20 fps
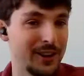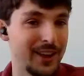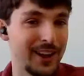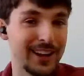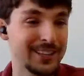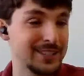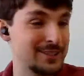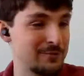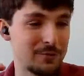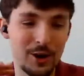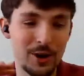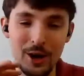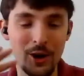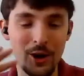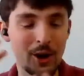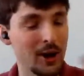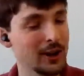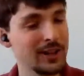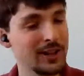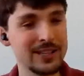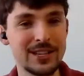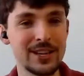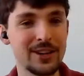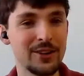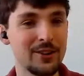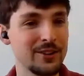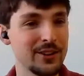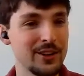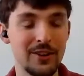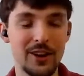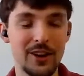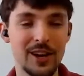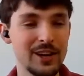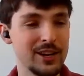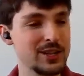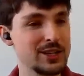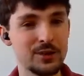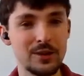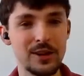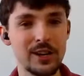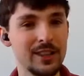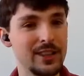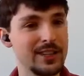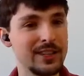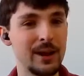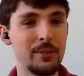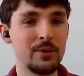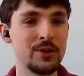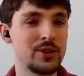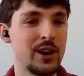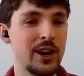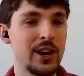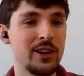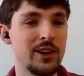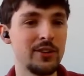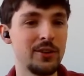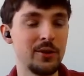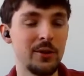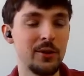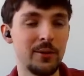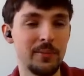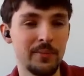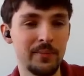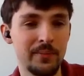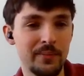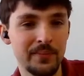clients, regardless of your industry and the type of training you're doing?